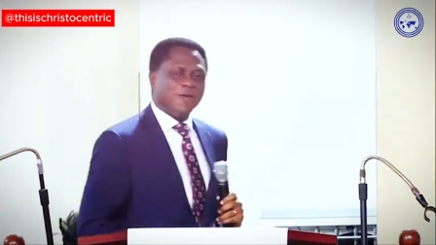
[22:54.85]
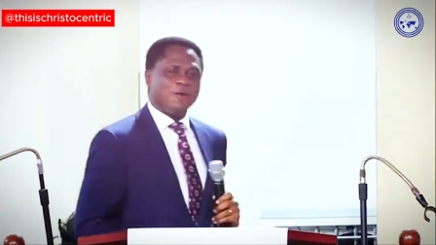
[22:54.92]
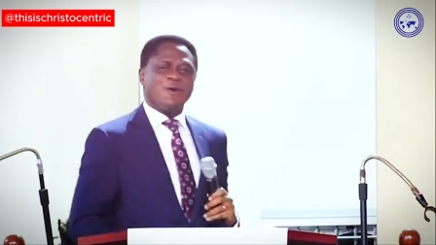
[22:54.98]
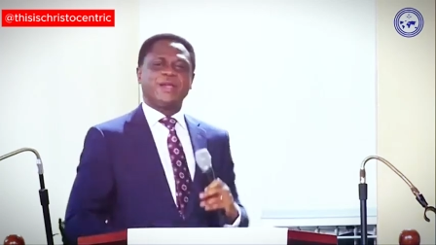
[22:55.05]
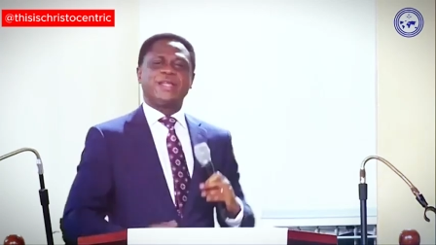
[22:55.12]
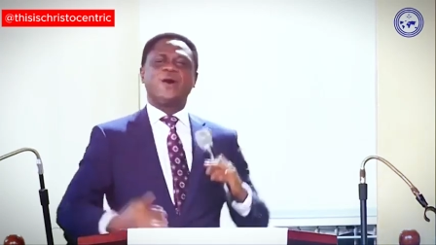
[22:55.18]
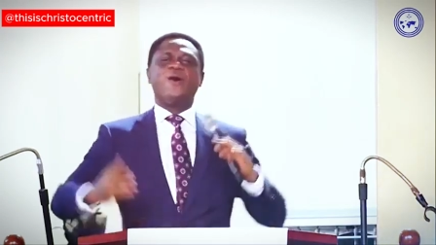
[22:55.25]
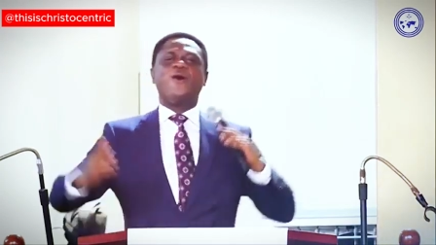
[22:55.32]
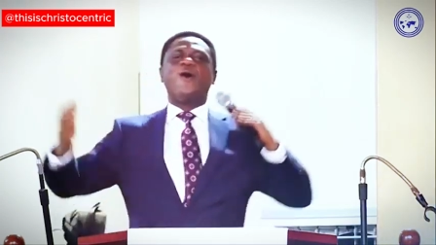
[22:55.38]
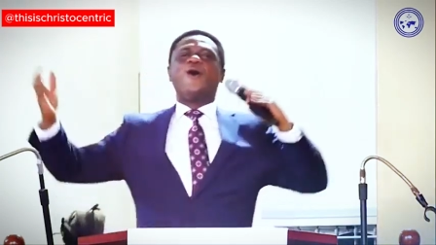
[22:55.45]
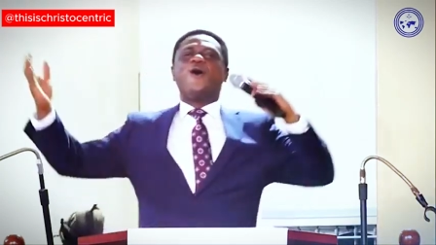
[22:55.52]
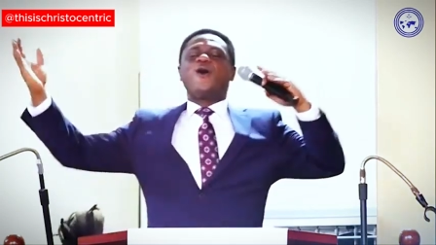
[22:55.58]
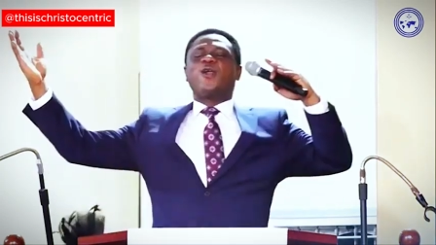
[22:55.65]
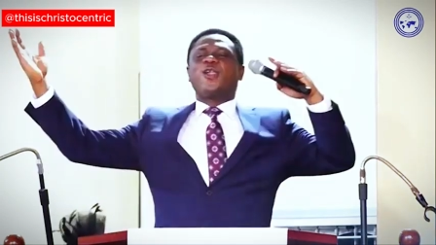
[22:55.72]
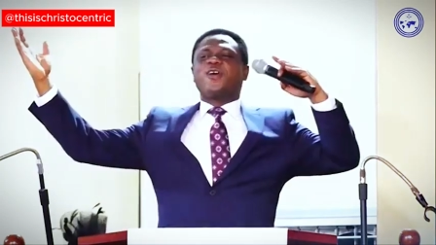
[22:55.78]
God, the
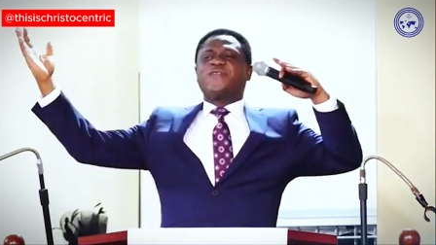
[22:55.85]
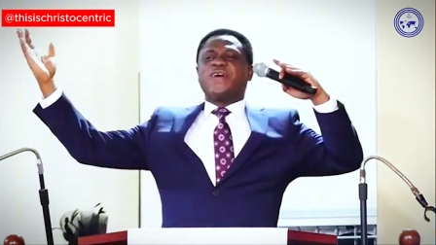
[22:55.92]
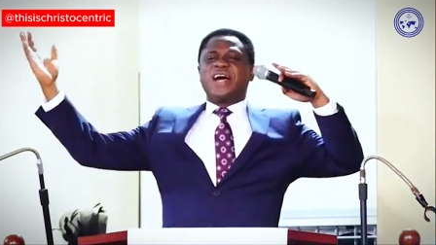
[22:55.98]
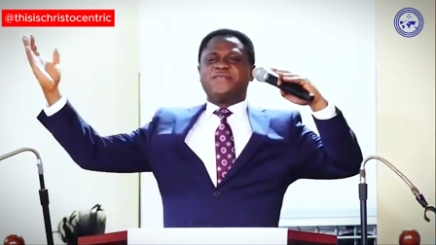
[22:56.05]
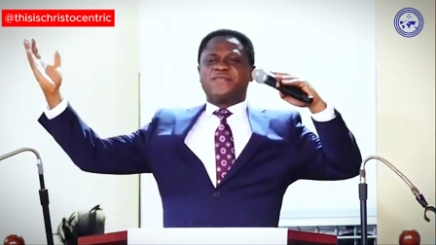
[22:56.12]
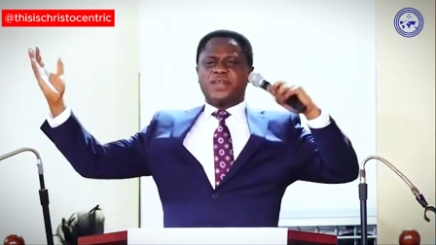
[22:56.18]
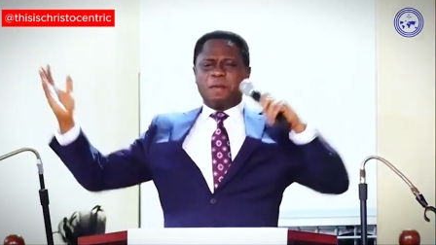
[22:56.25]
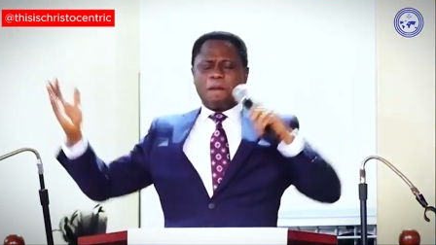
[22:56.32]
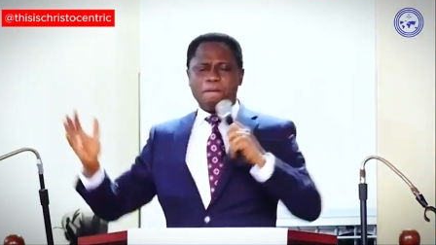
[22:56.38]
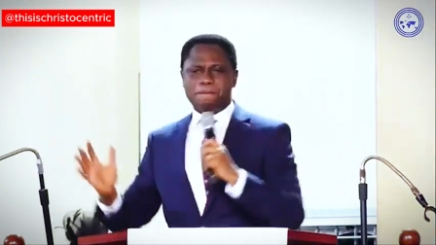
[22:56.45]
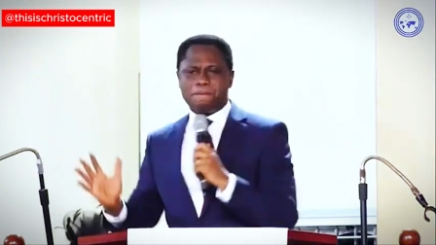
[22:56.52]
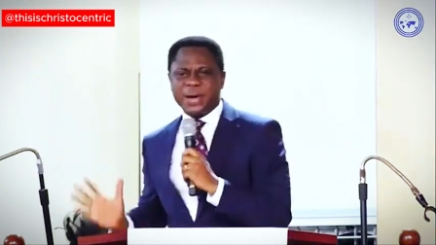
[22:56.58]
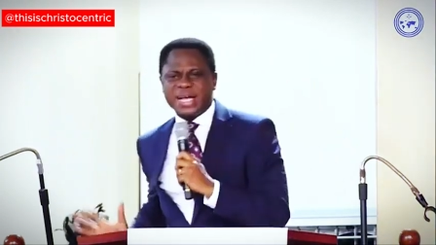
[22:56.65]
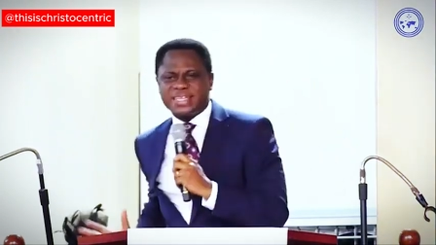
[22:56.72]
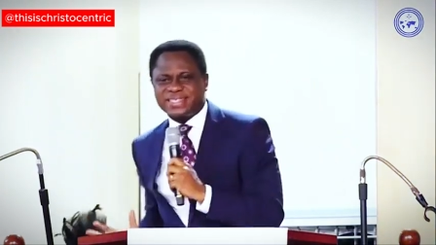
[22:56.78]
whole of heaven
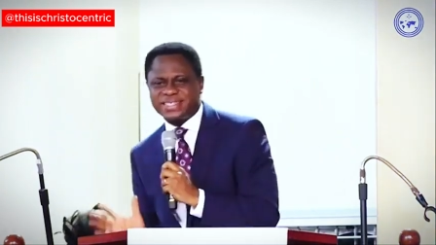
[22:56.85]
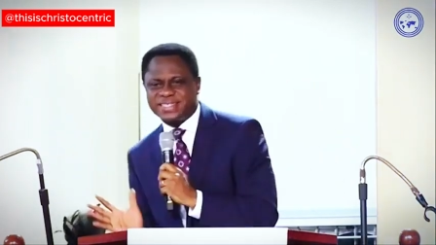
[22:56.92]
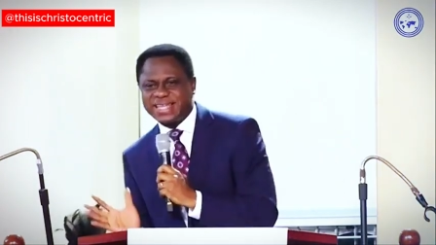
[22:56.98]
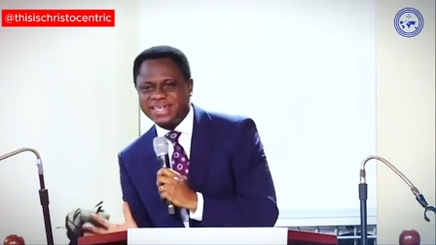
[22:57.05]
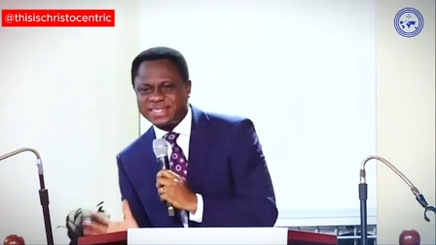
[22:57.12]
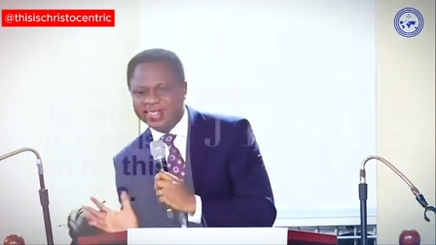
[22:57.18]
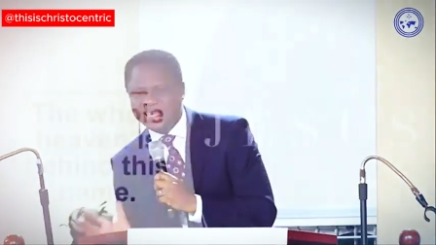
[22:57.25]
backs that